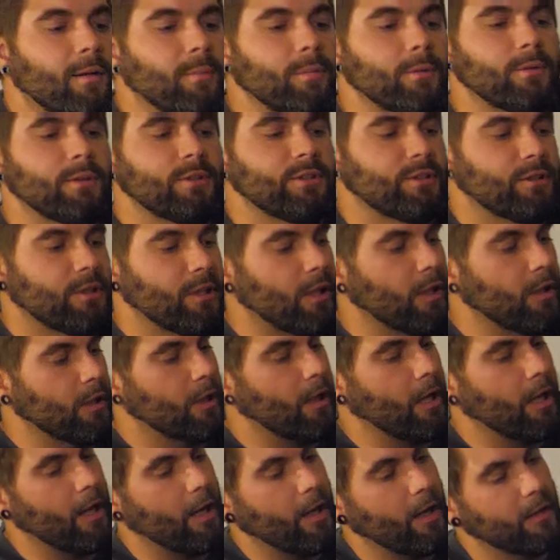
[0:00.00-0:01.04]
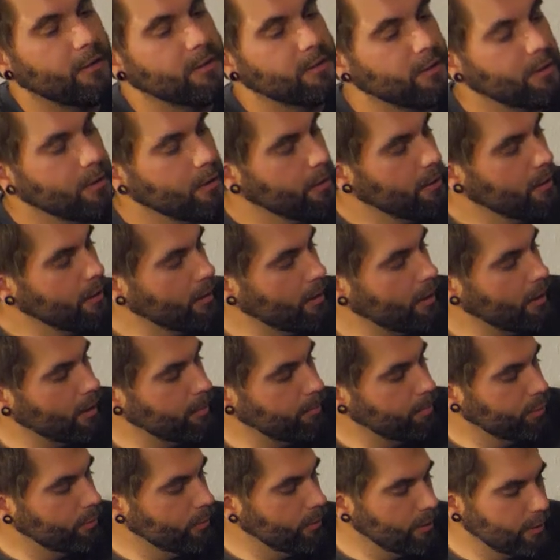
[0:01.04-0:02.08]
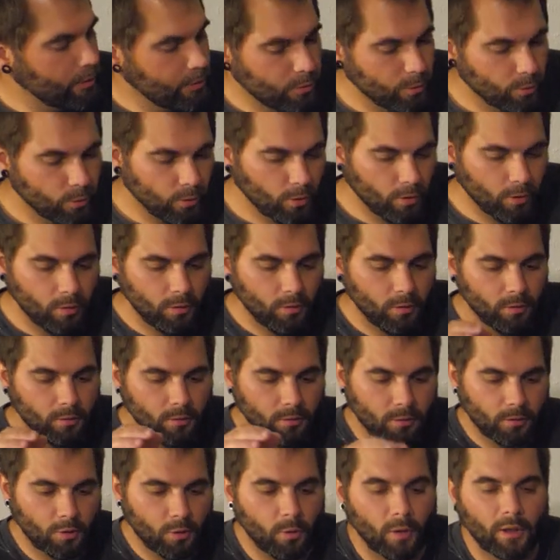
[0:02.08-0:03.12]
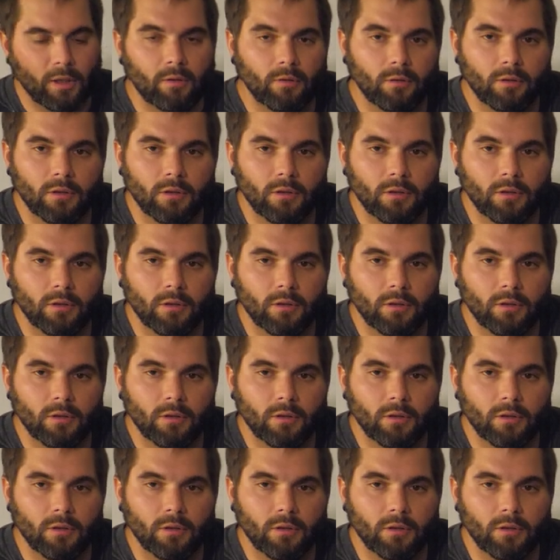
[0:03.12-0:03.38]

Eberlestock has a pretty cool quick